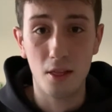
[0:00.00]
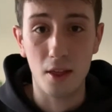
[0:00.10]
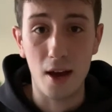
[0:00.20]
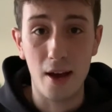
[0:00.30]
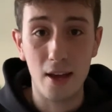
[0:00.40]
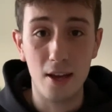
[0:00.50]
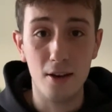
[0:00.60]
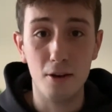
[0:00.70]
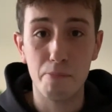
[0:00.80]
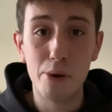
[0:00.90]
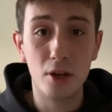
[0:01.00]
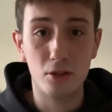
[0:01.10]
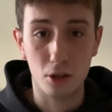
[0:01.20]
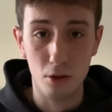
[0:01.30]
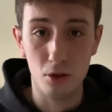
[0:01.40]
that in
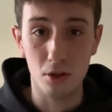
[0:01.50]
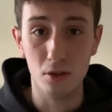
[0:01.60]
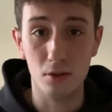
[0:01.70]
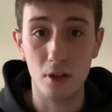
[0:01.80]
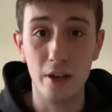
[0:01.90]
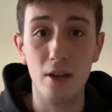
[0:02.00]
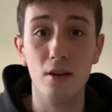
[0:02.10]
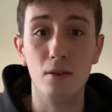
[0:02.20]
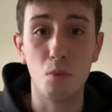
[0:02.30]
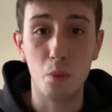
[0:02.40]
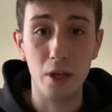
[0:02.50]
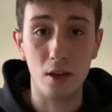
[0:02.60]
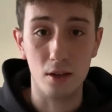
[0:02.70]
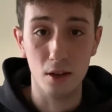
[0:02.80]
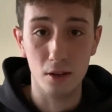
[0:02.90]
persecutions and in
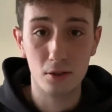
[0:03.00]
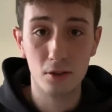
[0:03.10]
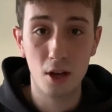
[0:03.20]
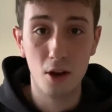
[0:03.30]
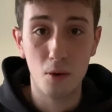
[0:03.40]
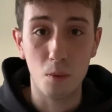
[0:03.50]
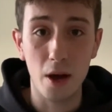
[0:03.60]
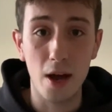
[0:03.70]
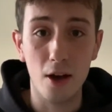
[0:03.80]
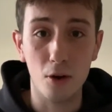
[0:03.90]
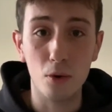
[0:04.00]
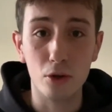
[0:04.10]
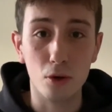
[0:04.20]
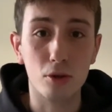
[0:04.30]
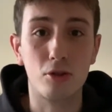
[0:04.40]
weakness, where all
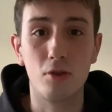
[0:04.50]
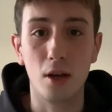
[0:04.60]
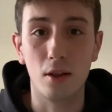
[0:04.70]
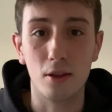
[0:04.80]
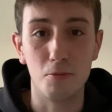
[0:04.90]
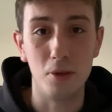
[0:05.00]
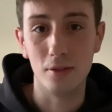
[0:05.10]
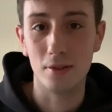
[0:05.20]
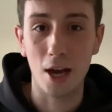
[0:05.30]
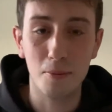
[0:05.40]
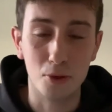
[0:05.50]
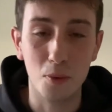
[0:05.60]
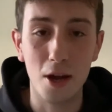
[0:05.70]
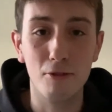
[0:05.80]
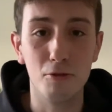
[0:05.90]
your strength has been zapped
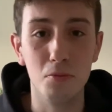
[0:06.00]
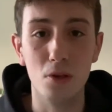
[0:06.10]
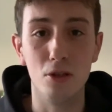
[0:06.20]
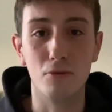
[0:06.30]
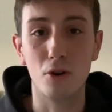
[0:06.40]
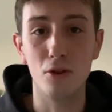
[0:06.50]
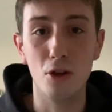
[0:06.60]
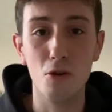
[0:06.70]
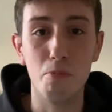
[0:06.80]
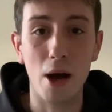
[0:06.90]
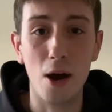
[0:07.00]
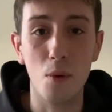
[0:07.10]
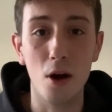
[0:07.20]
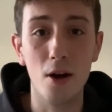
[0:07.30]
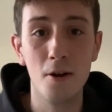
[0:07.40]
away from you, you've got no
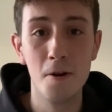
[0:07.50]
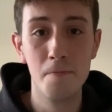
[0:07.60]
power,